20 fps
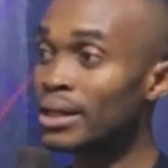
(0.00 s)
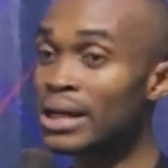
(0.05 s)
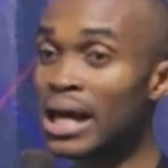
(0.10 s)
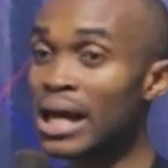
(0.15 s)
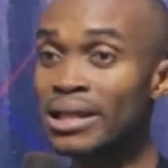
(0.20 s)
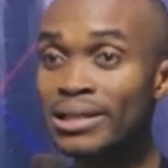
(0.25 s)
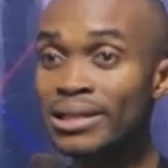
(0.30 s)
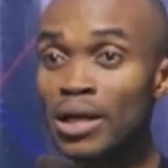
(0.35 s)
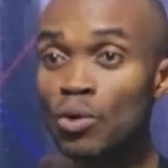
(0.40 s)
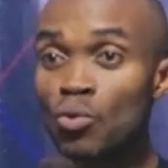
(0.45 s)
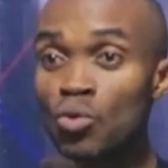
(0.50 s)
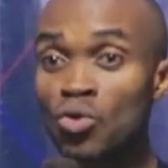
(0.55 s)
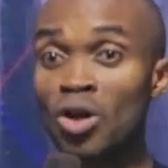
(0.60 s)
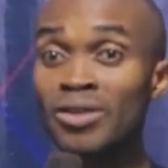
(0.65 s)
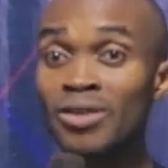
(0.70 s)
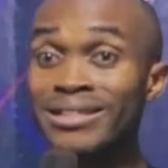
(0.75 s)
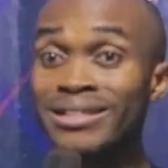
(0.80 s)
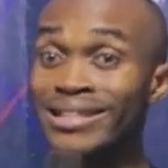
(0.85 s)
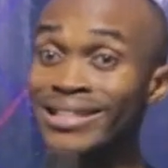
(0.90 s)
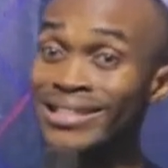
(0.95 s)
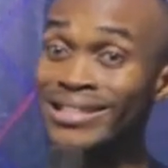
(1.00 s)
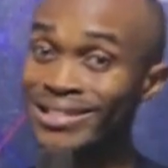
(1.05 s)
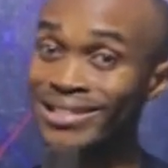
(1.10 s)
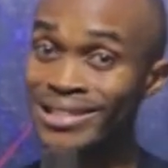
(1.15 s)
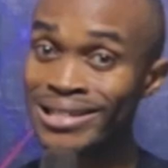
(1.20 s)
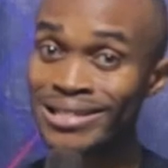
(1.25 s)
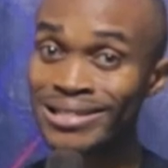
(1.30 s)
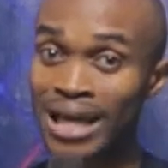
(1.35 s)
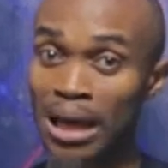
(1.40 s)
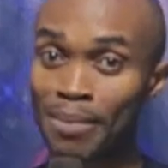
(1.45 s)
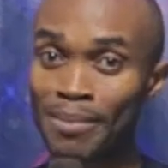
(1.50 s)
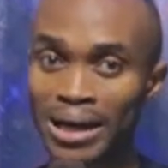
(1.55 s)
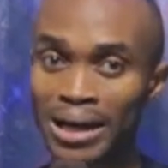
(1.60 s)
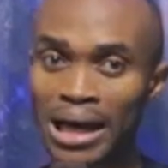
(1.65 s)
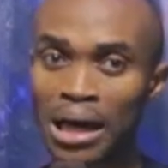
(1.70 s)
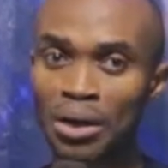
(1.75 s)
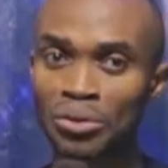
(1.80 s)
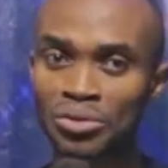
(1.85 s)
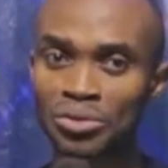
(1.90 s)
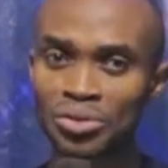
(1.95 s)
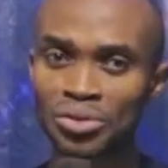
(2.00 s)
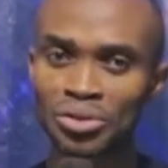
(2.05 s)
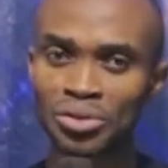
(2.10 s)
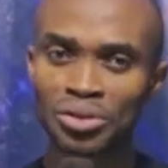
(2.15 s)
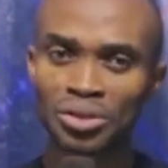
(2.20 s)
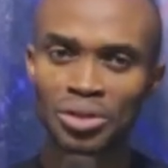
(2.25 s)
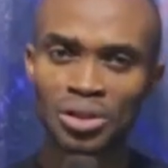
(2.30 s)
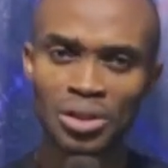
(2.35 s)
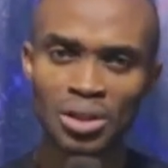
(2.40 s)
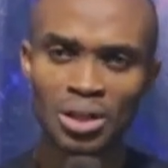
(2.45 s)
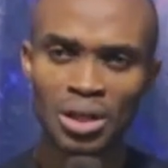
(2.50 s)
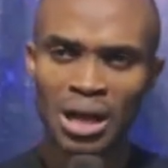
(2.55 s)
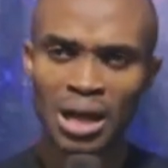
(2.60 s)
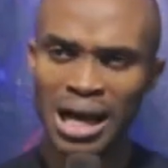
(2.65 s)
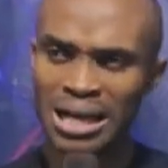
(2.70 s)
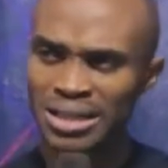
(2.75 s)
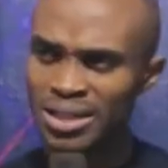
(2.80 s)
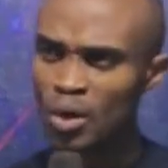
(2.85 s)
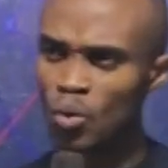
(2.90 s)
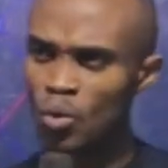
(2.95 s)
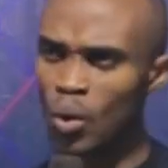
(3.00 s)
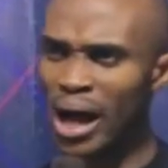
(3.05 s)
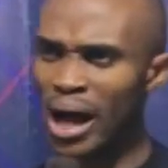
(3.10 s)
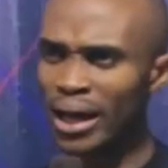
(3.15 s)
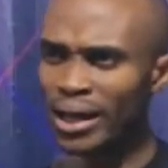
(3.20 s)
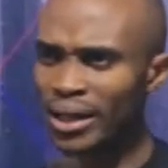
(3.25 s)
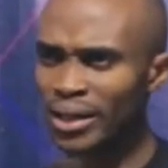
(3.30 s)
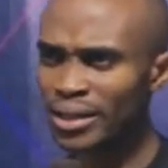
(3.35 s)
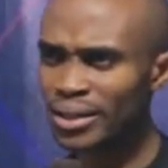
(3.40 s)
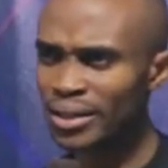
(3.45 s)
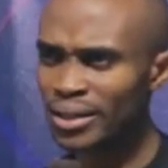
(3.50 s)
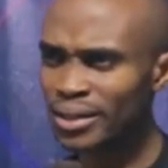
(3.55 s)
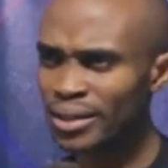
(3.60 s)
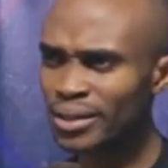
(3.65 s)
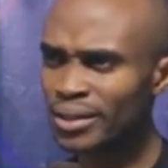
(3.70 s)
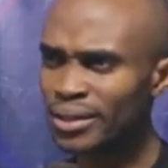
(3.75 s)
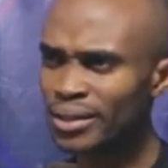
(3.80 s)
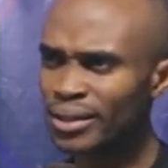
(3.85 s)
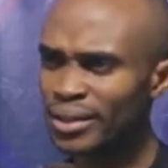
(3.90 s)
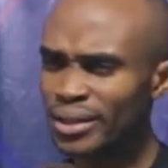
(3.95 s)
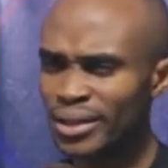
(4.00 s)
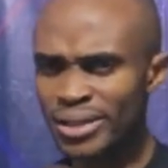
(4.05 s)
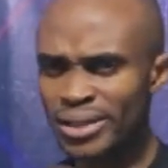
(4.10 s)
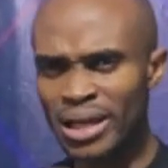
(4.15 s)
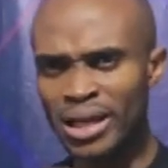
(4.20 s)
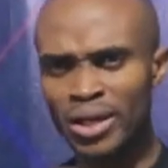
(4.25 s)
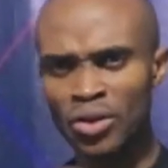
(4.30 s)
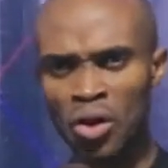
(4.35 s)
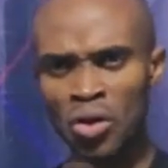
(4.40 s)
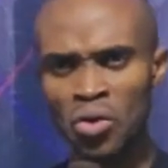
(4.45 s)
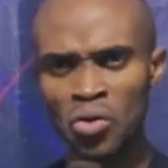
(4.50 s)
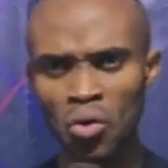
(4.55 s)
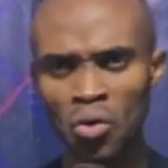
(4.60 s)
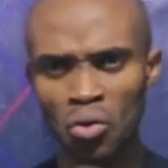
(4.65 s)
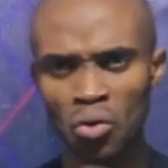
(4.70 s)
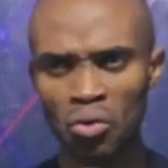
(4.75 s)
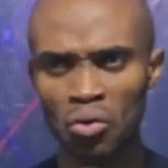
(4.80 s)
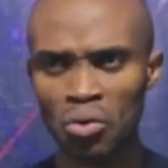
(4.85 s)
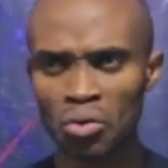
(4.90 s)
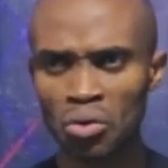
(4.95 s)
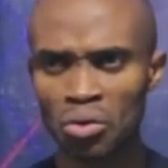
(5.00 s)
that they will not lead this time around. I say, why? He said, you don't know.